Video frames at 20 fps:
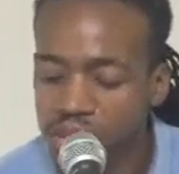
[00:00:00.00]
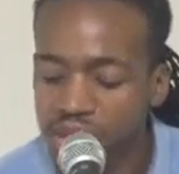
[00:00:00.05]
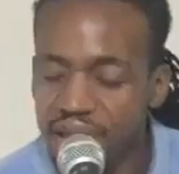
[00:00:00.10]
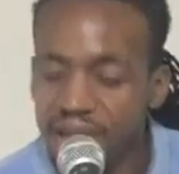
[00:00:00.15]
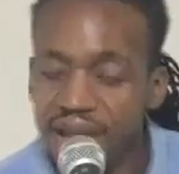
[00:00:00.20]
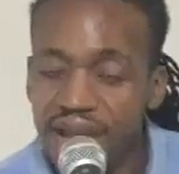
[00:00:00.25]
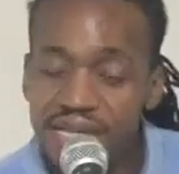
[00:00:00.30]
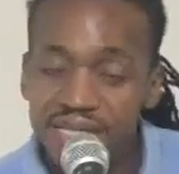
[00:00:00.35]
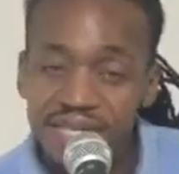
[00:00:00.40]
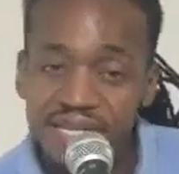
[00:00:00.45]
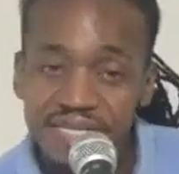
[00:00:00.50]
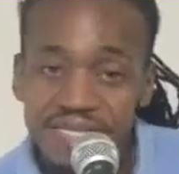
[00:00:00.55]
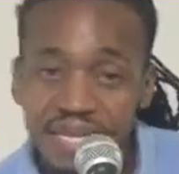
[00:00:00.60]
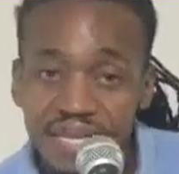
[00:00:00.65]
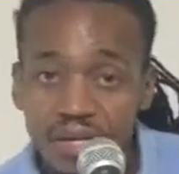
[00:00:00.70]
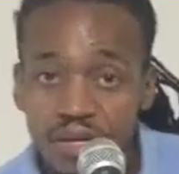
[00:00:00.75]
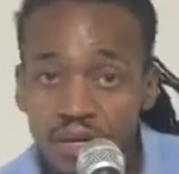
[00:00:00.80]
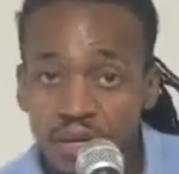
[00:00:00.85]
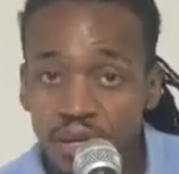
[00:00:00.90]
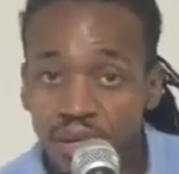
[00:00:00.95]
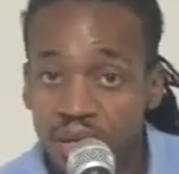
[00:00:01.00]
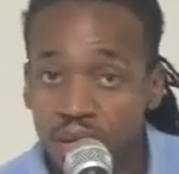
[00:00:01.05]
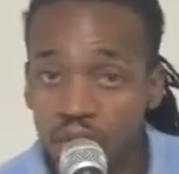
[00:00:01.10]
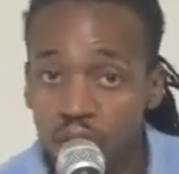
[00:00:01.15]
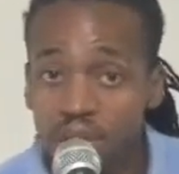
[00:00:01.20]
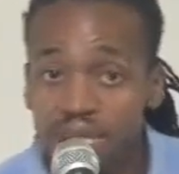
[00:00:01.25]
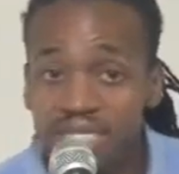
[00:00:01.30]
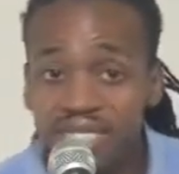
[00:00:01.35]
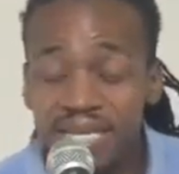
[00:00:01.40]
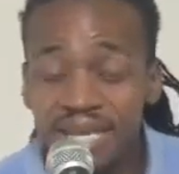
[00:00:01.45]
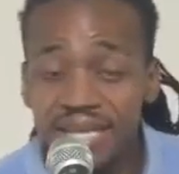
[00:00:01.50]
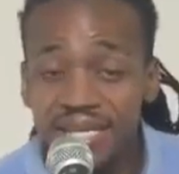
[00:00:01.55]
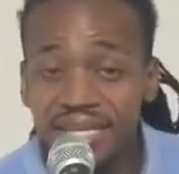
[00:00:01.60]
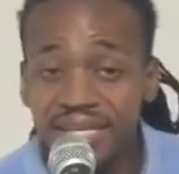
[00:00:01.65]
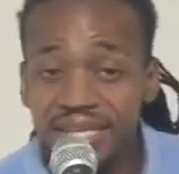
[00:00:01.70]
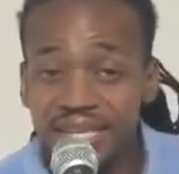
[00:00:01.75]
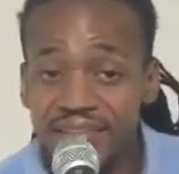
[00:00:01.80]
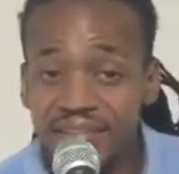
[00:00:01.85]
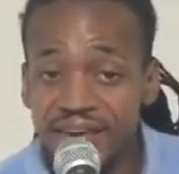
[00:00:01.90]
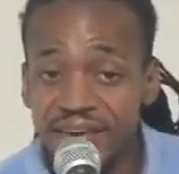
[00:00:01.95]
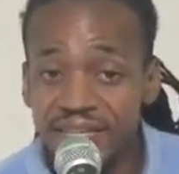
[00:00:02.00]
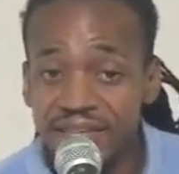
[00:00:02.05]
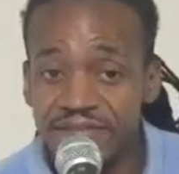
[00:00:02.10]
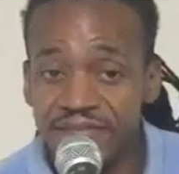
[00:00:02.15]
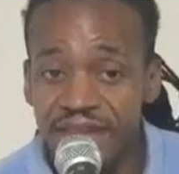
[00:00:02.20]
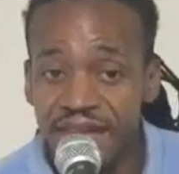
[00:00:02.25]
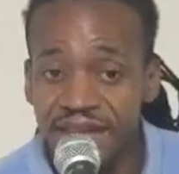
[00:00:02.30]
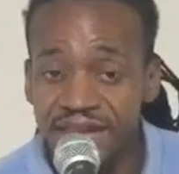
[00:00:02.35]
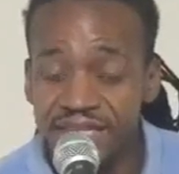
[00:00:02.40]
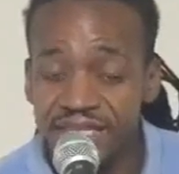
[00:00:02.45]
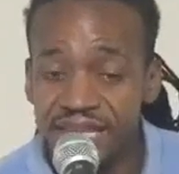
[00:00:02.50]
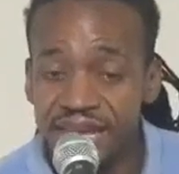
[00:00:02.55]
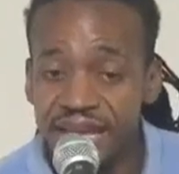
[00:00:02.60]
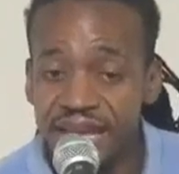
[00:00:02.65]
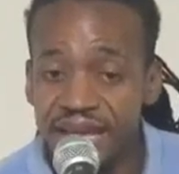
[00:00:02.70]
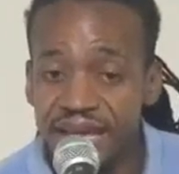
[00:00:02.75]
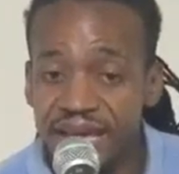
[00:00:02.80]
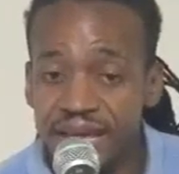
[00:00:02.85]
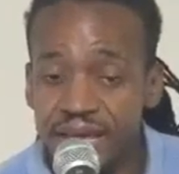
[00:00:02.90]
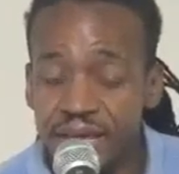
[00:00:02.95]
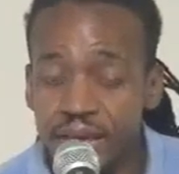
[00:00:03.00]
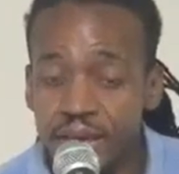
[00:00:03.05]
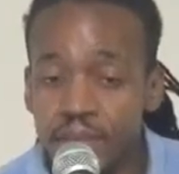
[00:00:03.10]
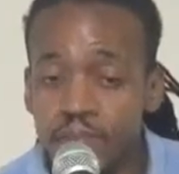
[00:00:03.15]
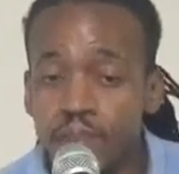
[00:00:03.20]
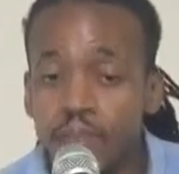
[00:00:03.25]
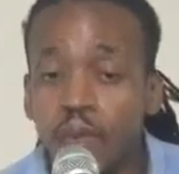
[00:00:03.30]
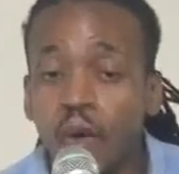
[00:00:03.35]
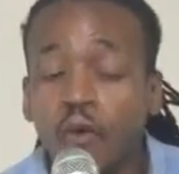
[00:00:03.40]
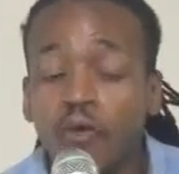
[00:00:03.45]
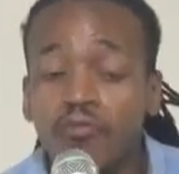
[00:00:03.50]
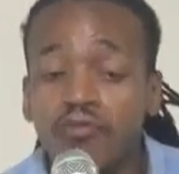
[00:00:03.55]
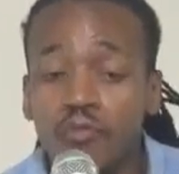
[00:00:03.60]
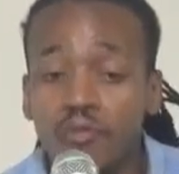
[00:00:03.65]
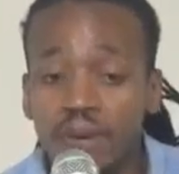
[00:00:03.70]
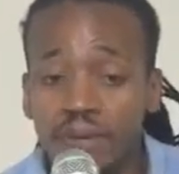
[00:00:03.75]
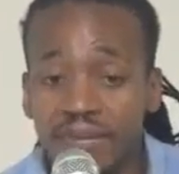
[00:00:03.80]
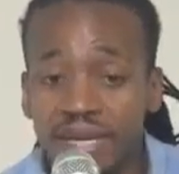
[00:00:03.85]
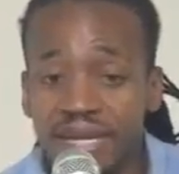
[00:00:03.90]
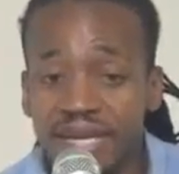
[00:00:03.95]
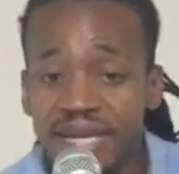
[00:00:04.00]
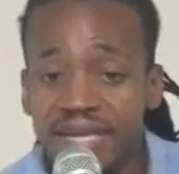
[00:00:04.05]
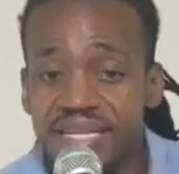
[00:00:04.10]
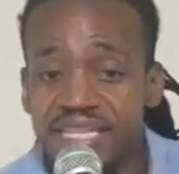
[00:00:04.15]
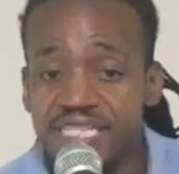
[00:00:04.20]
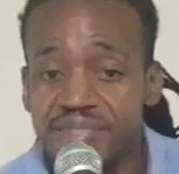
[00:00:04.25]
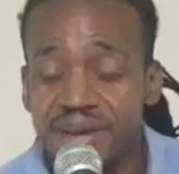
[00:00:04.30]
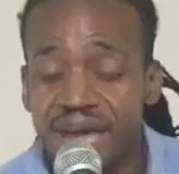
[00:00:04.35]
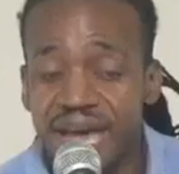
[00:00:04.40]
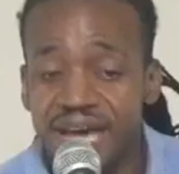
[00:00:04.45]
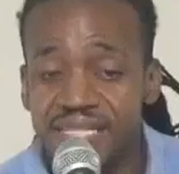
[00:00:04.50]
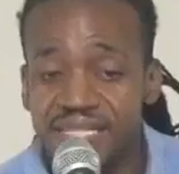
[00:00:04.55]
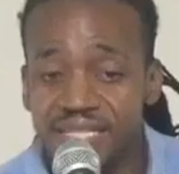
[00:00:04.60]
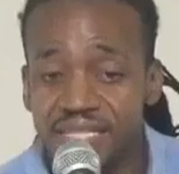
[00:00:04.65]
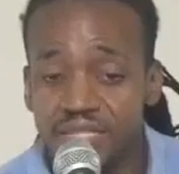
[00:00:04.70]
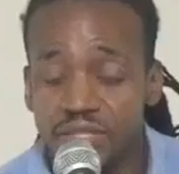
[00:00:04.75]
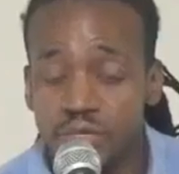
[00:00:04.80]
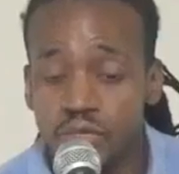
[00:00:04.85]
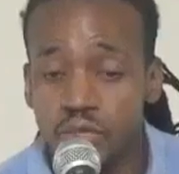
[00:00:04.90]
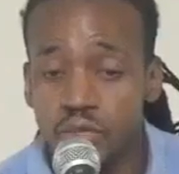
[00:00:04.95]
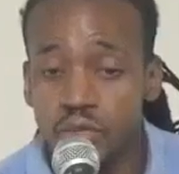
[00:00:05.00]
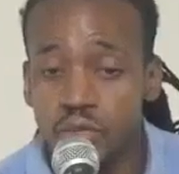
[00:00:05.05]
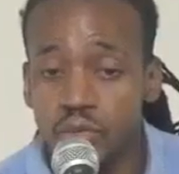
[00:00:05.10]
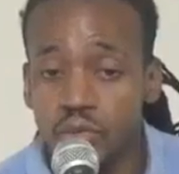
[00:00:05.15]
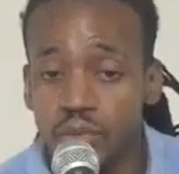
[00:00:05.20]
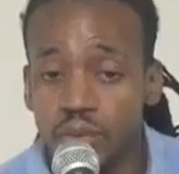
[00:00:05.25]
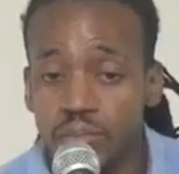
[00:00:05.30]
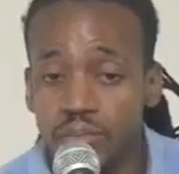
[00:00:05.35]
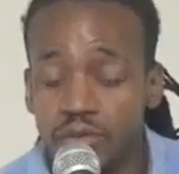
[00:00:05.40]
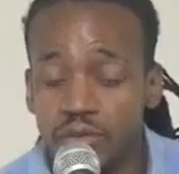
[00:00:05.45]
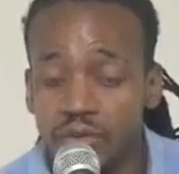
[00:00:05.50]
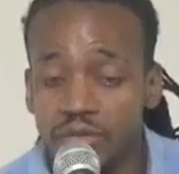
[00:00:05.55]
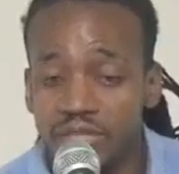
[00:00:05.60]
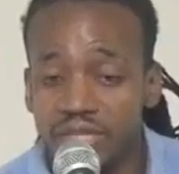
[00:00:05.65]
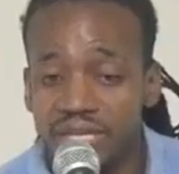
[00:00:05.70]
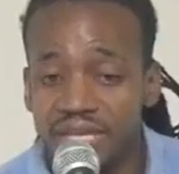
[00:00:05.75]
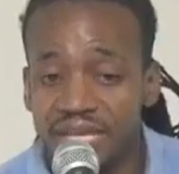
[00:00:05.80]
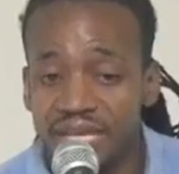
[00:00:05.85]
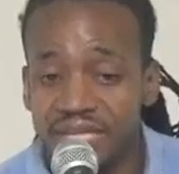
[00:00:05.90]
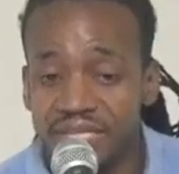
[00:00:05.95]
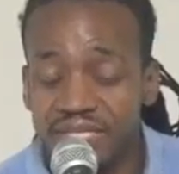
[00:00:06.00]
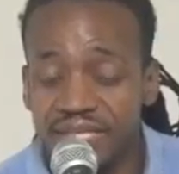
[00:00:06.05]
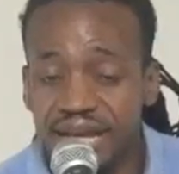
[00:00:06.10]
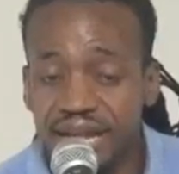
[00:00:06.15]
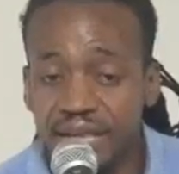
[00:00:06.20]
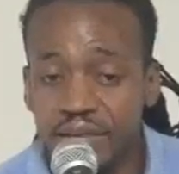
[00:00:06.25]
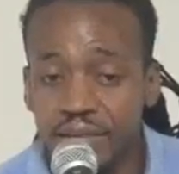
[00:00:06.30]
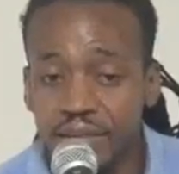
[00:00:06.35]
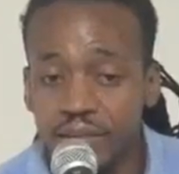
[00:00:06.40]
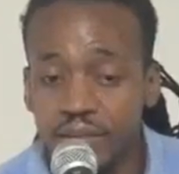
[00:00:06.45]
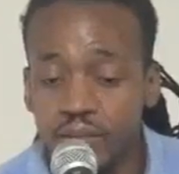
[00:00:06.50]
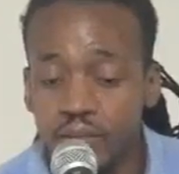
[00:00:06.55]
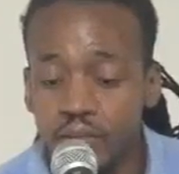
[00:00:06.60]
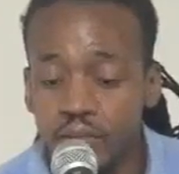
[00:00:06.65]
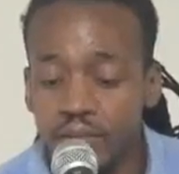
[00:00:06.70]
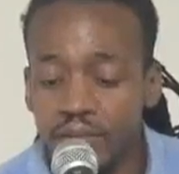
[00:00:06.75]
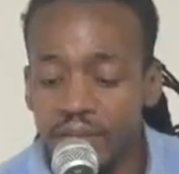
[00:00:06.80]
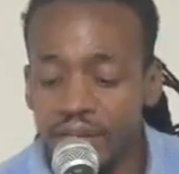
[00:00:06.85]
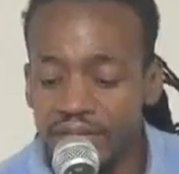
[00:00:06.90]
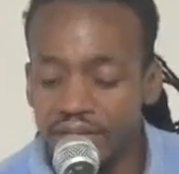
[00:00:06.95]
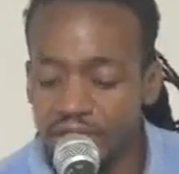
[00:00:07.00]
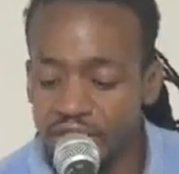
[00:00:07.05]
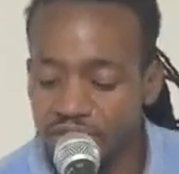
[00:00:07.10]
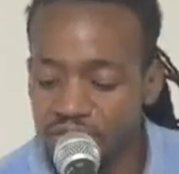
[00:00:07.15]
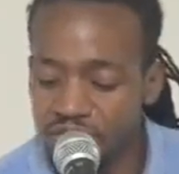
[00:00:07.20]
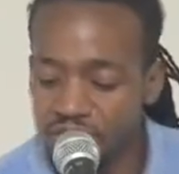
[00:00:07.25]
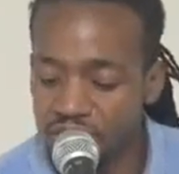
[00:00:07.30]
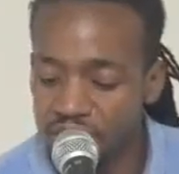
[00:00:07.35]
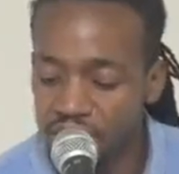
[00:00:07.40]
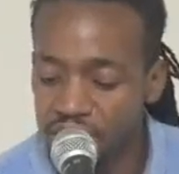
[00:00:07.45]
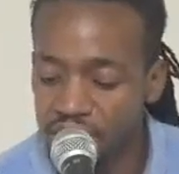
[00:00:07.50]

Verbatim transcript: as I said earlier, we tend to leave out the fact that both women in this passage who approached King Solomon were mothers.